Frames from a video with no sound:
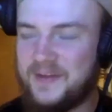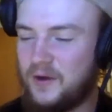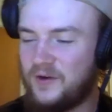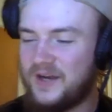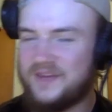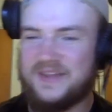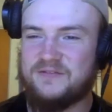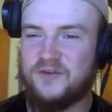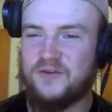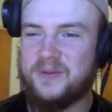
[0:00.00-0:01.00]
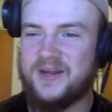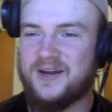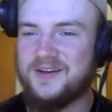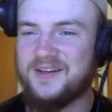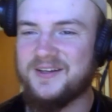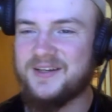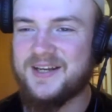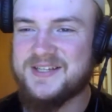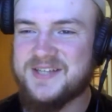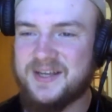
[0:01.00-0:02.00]
all got that foopy haircut, and
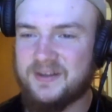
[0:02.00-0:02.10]
it's like